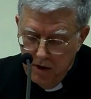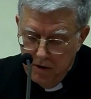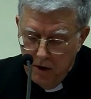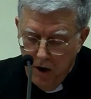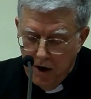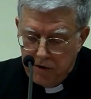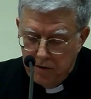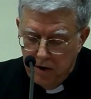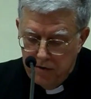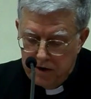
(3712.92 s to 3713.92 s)
the
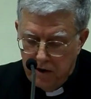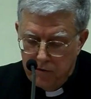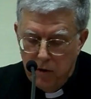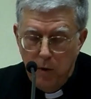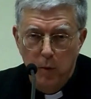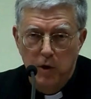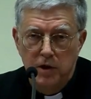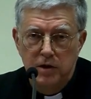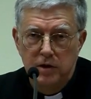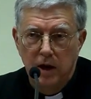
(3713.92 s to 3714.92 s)
author of several
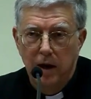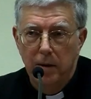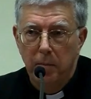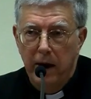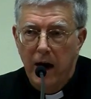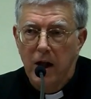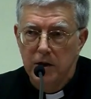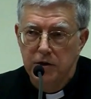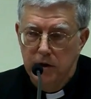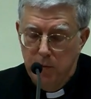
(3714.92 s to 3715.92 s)
works on
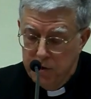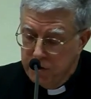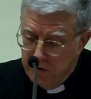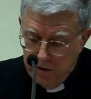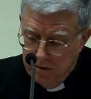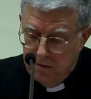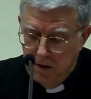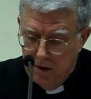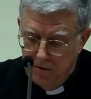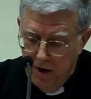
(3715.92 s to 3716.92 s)
biology, which
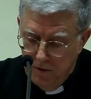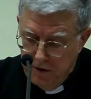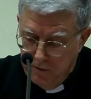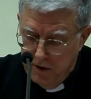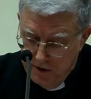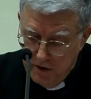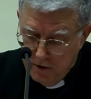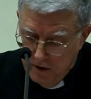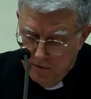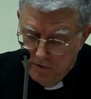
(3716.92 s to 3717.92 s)
involved a great
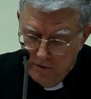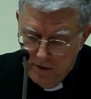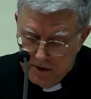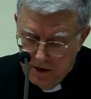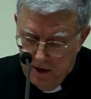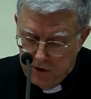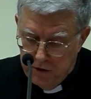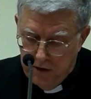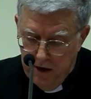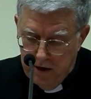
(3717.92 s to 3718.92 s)
deal of
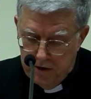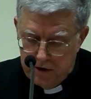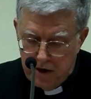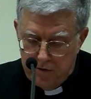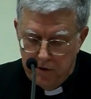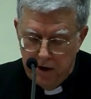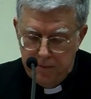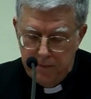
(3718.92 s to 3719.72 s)
investigation and discovery.